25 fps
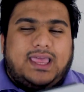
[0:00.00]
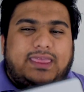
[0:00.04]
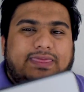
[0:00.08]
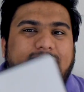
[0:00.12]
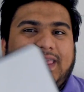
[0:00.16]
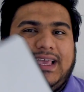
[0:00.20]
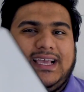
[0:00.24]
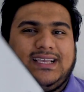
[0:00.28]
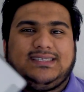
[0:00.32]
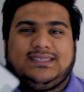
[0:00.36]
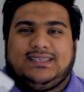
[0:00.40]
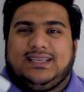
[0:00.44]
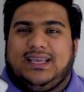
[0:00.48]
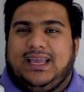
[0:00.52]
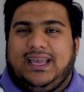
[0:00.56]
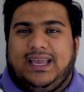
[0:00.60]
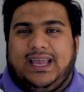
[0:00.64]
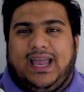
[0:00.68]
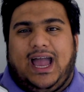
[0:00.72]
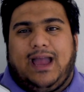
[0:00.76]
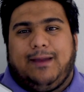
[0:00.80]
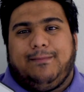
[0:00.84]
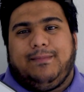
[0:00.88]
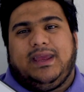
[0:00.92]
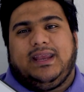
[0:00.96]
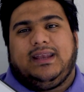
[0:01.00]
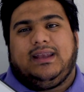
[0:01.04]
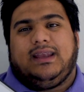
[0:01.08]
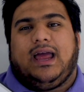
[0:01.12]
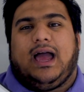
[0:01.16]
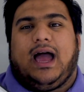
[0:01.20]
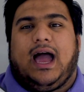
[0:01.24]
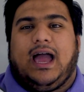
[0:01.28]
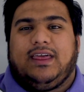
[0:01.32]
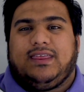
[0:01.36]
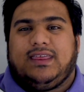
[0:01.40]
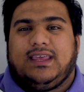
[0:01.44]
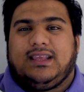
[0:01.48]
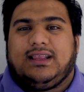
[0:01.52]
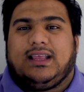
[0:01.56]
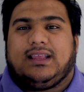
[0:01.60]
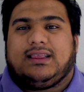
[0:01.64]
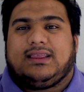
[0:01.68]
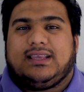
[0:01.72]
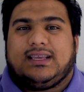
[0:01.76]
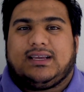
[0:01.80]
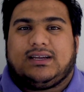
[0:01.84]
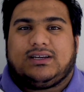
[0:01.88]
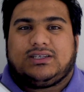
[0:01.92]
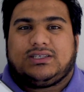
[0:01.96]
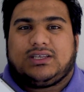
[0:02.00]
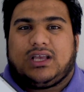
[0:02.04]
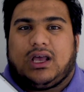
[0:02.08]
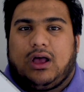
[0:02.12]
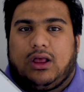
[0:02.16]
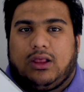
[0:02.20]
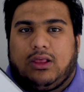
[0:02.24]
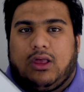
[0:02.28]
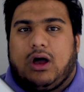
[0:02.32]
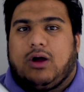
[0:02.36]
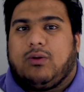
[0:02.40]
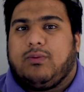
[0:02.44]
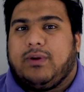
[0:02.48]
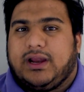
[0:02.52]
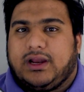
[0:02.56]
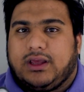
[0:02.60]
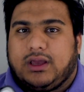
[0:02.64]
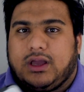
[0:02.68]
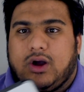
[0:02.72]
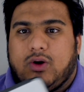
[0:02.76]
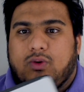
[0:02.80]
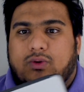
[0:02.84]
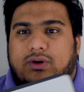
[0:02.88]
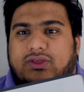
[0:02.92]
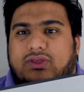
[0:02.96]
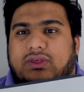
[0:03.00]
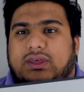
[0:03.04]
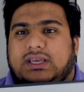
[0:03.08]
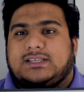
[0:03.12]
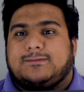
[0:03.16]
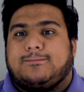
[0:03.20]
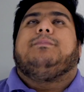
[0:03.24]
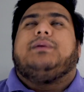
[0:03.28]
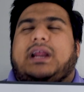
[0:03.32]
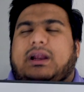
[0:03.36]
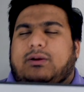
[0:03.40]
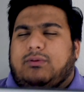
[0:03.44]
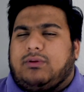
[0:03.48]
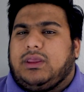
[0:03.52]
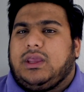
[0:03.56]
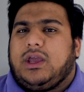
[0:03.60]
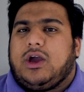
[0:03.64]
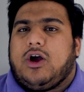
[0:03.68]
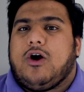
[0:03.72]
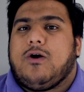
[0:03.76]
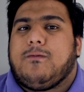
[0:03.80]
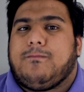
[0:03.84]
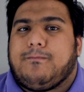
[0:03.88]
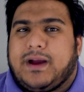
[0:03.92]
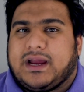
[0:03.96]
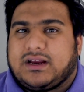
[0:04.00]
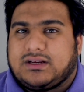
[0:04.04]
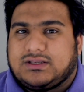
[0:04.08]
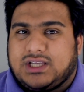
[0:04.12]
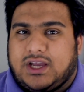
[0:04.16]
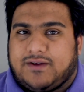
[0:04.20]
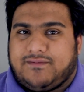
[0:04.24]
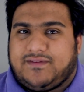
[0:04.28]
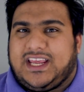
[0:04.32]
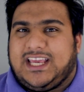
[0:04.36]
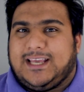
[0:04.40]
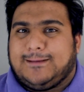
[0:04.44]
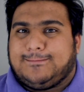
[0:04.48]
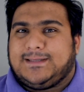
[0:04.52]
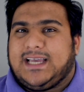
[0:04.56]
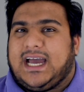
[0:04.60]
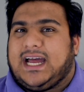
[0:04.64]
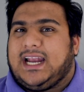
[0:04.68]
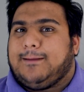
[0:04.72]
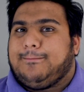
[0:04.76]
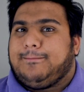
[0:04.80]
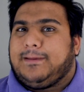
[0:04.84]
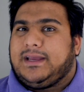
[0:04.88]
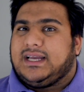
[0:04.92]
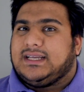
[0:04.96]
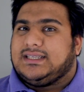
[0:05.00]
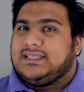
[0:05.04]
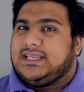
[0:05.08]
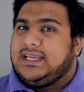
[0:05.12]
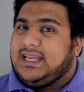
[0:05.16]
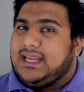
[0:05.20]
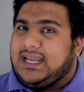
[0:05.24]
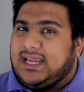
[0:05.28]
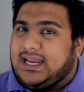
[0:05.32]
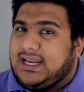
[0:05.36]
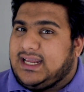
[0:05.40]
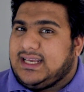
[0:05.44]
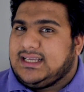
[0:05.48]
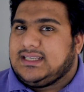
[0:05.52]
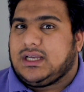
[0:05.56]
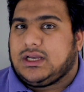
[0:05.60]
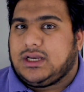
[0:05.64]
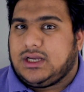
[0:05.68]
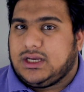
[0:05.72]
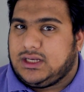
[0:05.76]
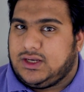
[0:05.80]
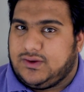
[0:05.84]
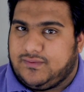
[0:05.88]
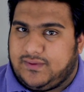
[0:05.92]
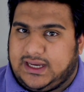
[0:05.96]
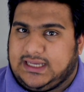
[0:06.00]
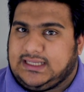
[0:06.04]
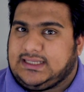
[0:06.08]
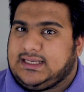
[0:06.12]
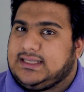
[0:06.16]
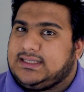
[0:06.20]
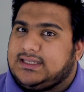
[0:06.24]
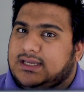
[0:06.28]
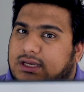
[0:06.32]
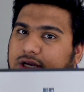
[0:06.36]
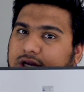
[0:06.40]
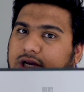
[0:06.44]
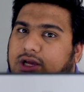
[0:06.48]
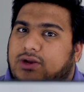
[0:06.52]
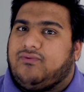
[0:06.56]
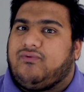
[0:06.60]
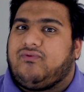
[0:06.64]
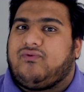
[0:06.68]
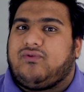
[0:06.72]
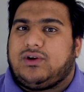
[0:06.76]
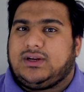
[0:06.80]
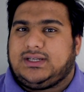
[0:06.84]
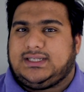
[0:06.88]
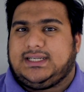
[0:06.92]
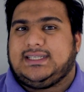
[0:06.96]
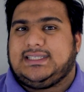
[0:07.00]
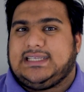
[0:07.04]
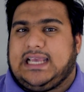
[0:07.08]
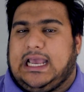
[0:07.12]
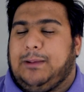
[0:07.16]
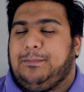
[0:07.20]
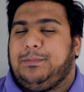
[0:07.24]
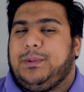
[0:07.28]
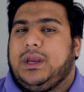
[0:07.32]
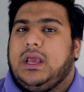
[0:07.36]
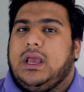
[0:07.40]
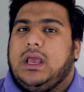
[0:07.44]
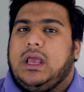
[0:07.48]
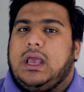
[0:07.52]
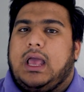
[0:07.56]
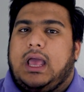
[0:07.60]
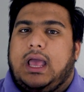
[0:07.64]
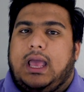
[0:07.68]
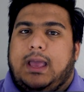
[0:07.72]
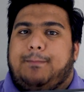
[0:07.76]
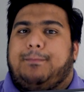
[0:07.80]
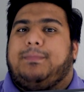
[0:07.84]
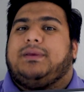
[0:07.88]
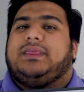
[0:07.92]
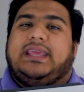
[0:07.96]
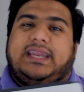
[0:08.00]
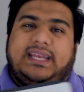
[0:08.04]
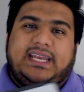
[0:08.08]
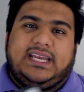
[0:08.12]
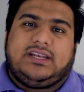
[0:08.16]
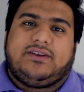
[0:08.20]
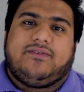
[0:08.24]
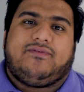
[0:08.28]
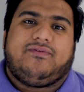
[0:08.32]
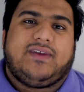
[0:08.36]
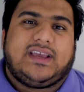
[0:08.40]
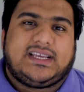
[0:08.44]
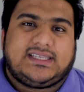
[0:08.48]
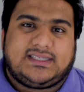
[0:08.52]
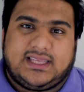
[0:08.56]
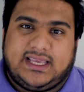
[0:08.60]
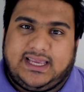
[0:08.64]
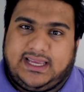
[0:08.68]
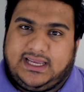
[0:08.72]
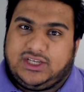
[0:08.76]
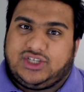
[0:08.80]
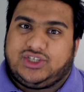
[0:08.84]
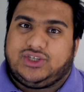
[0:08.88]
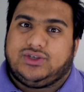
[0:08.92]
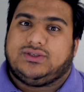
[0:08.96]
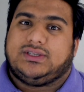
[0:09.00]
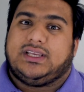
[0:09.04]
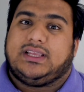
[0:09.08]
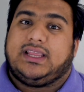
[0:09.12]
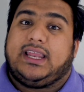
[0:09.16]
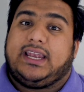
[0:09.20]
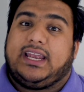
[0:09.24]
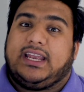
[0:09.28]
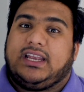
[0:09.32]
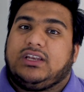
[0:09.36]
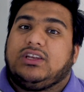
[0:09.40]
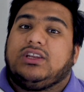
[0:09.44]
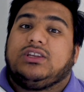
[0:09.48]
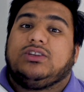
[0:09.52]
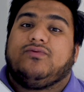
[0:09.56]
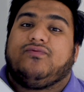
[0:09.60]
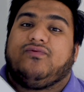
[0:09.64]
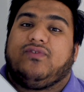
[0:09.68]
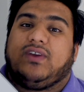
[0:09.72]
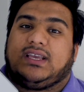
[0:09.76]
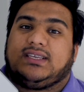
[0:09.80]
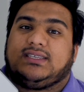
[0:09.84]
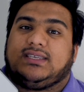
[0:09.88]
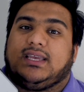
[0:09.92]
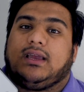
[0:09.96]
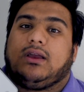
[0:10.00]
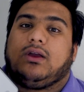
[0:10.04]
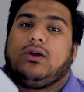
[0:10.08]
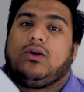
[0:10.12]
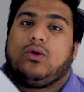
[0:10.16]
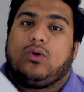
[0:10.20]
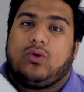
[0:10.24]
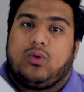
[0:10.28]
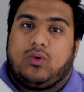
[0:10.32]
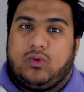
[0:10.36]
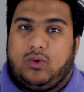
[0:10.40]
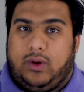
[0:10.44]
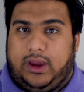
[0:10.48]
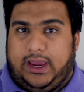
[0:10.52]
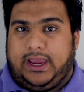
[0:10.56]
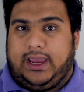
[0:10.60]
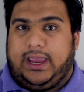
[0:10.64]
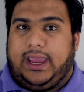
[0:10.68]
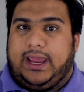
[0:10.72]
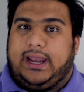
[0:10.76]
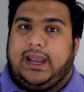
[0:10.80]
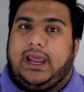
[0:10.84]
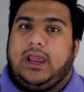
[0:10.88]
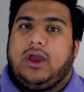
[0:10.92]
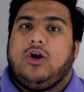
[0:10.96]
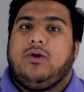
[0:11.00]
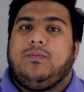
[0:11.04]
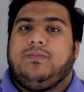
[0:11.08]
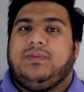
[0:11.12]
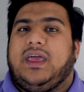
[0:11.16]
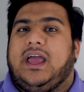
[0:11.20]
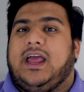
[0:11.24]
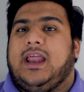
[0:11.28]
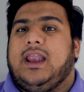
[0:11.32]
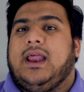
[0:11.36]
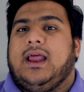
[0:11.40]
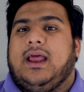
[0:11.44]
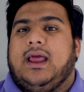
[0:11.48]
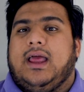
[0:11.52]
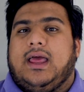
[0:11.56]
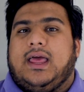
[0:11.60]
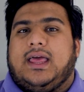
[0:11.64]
this, I mean, I think that there's a long way to go with this, but I really hope Microsoft keeps at it because it is a good device. It's a good first attempt, but they need to fix the issues and they need to fix it quick. And I hope that